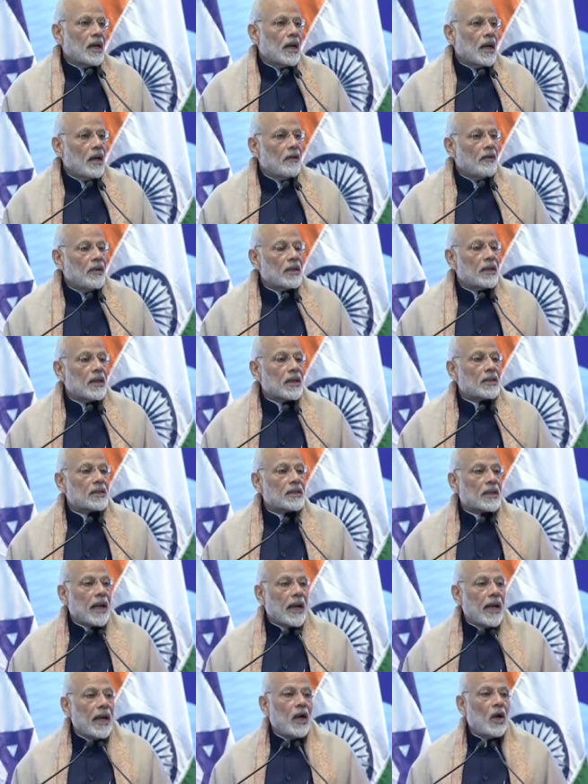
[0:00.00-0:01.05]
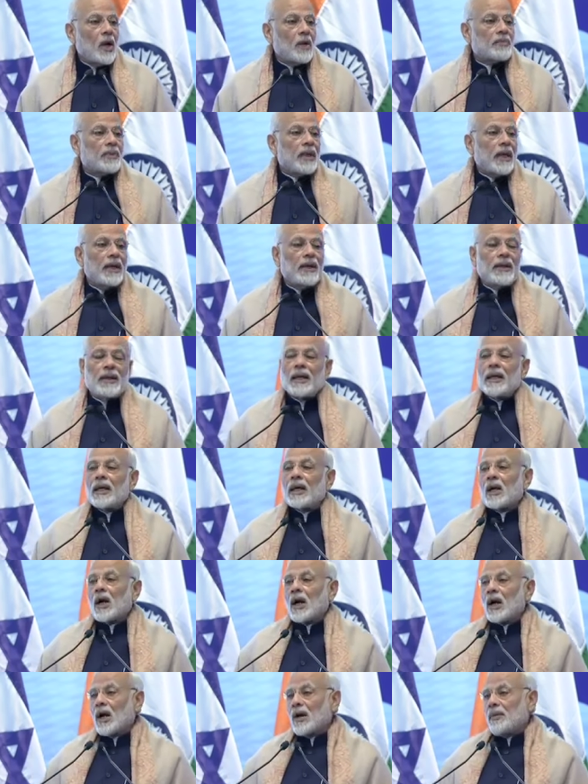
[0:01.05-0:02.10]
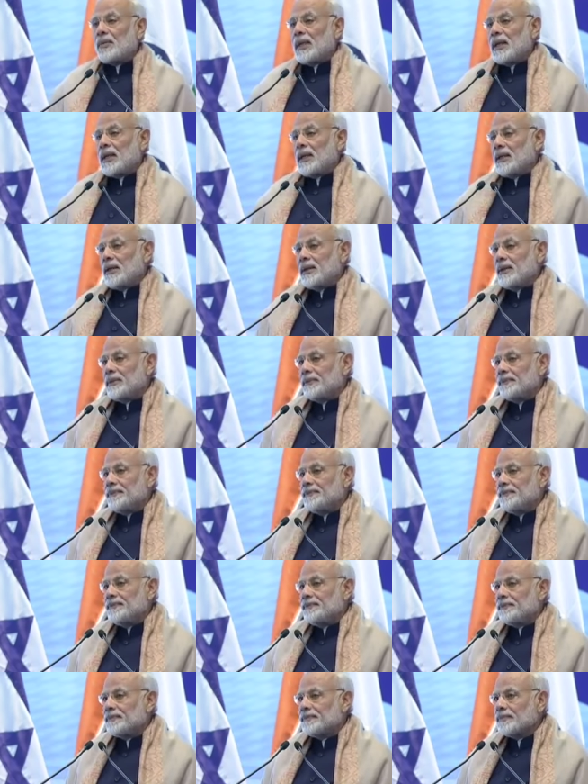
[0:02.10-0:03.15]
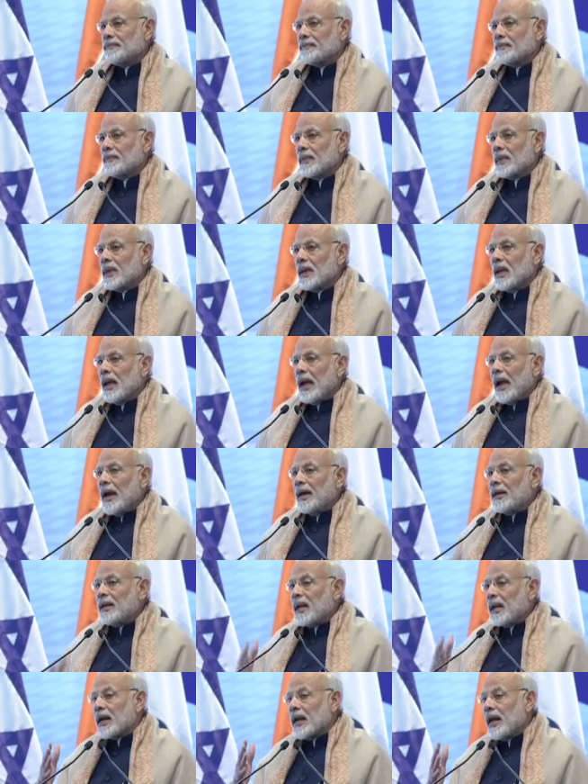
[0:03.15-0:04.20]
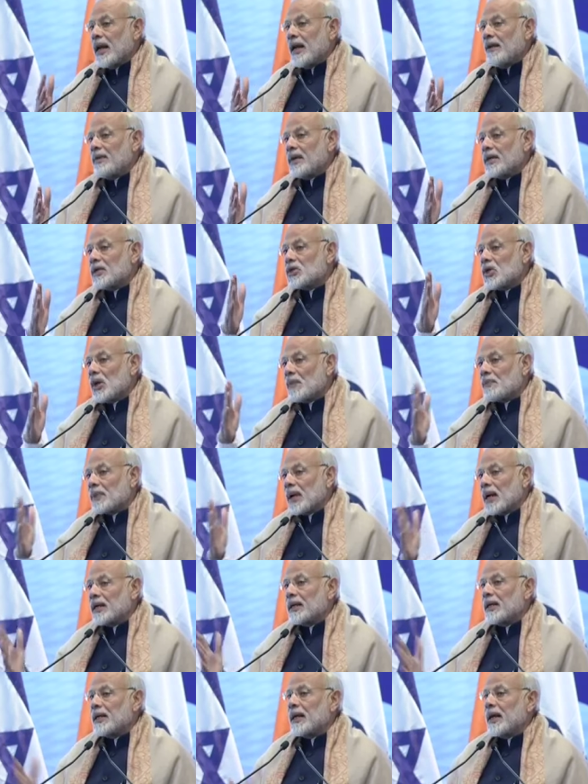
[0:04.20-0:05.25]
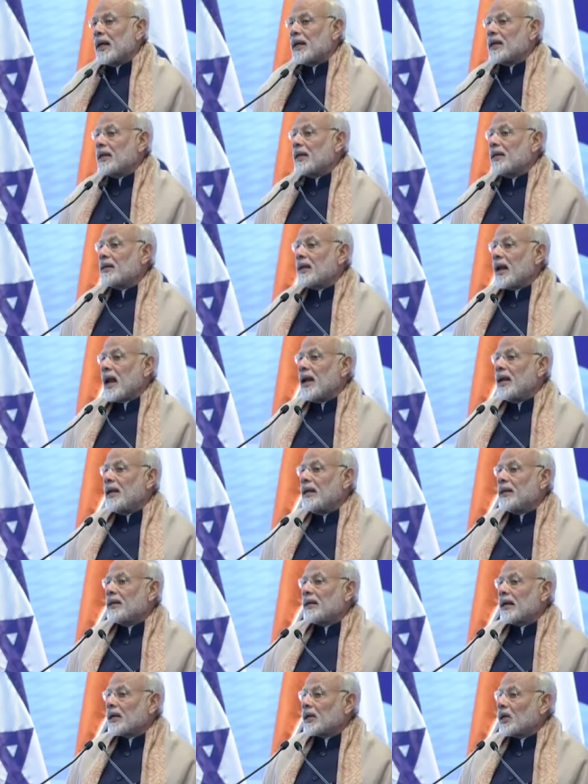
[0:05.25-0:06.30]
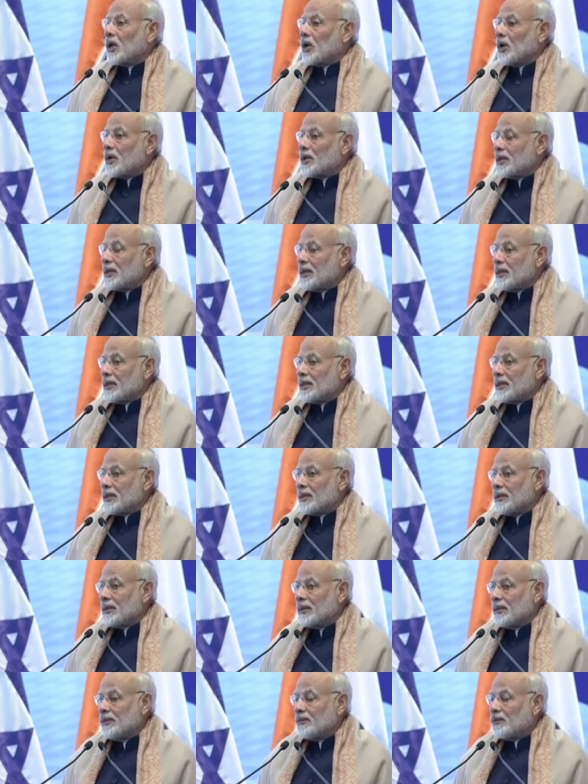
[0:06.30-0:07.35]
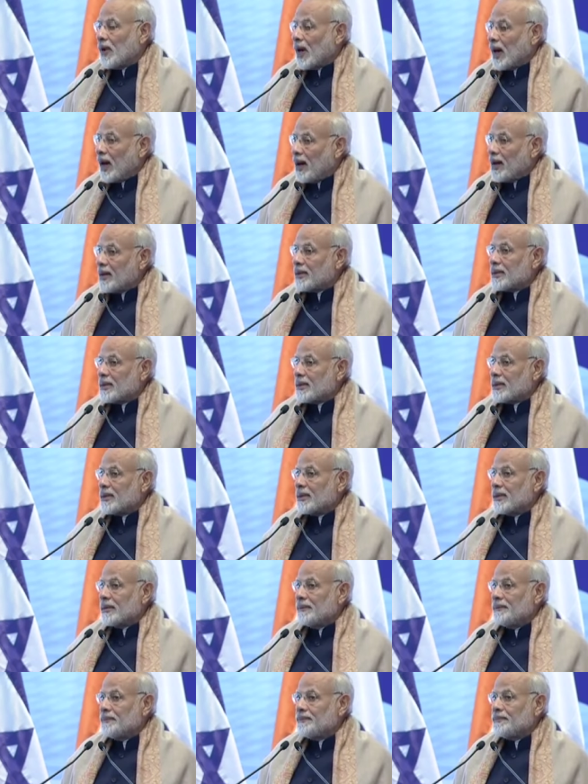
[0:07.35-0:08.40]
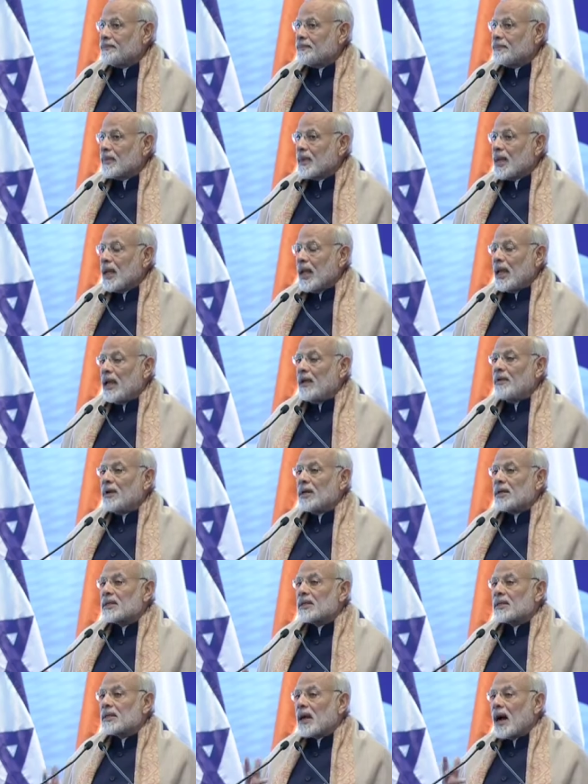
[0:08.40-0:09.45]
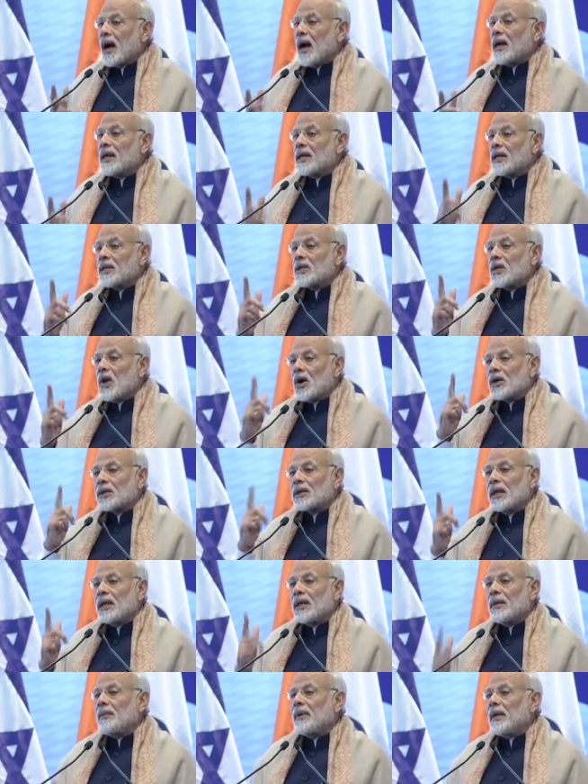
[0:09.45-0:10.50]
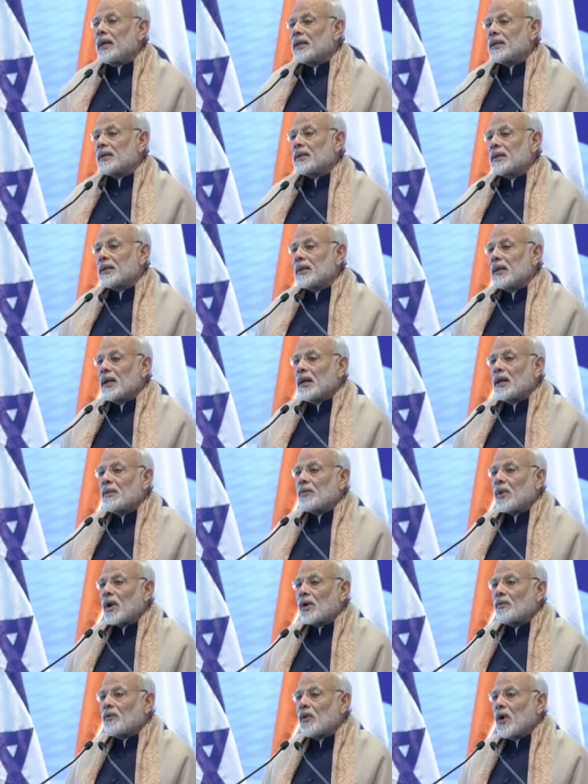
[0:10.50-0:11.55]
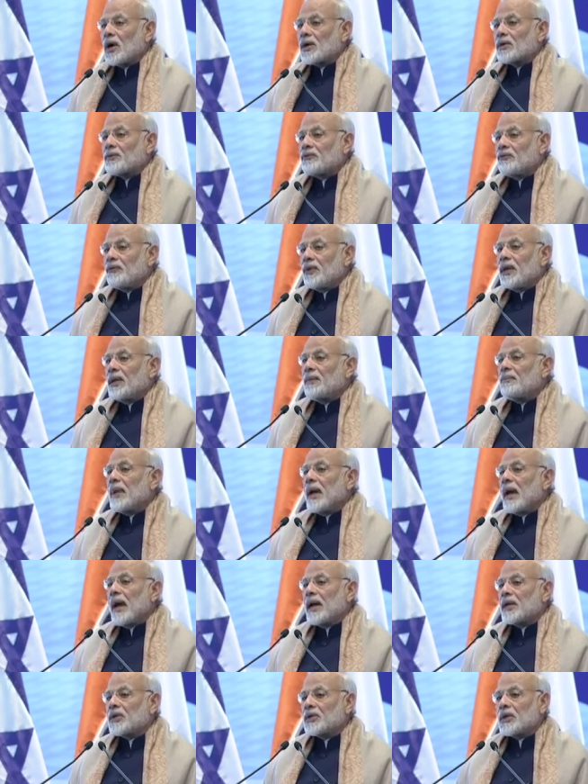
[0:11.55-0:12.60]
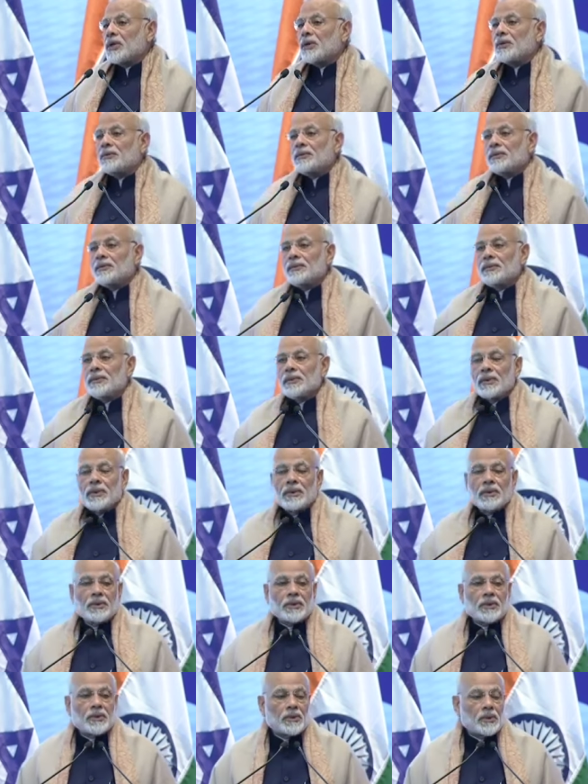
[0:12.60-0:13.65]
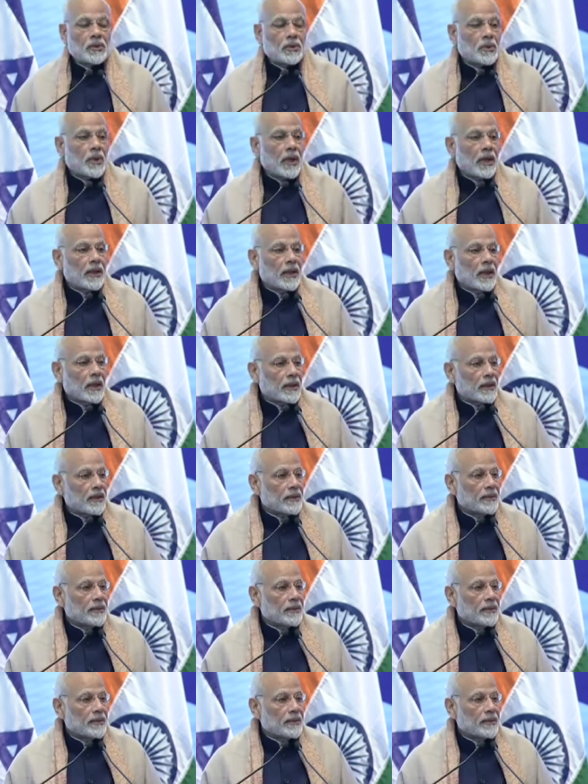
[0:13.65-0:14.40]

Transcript: Given the scale of the Indian economy and the relevance of cutting-edge Israeli technologies for us, even sky is not the limit for what we may achieve together.